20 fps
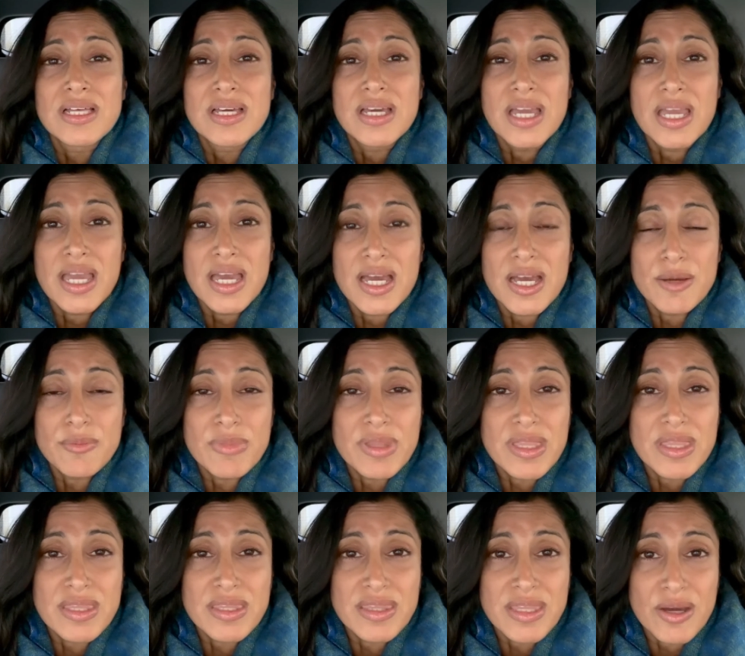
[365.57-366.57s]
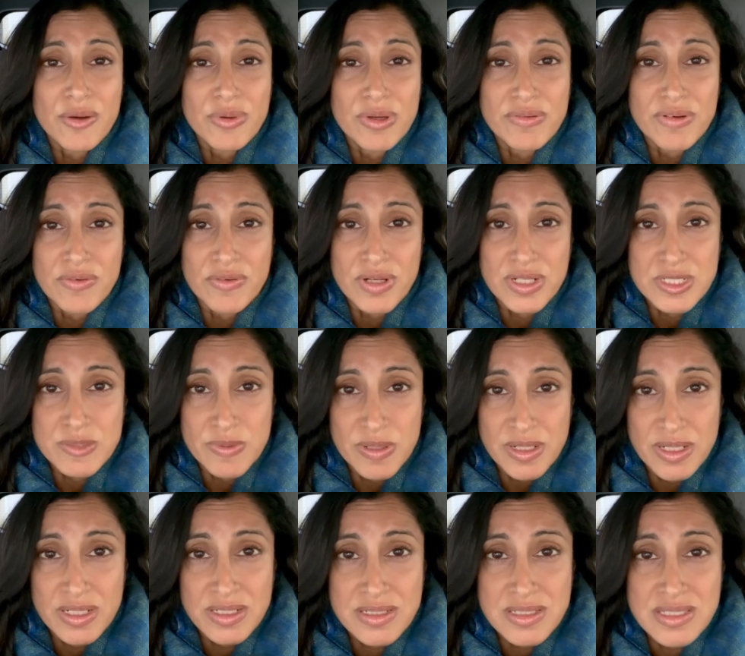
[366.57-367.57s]
that we've ever
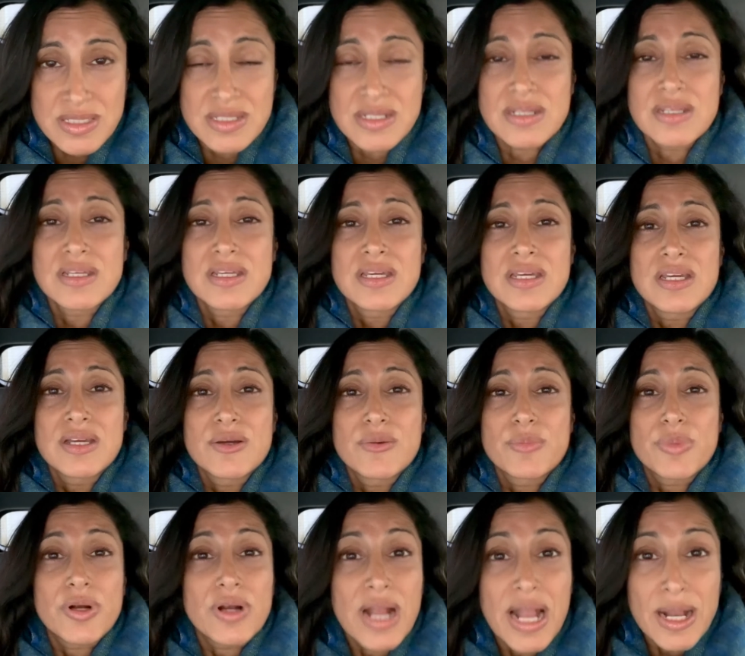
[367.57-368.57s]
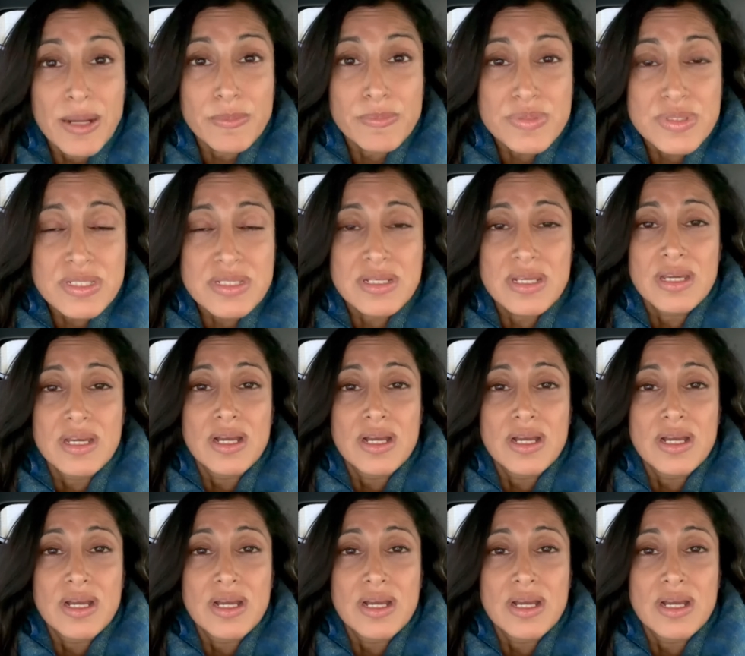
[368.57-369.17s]
experienced, perhaps.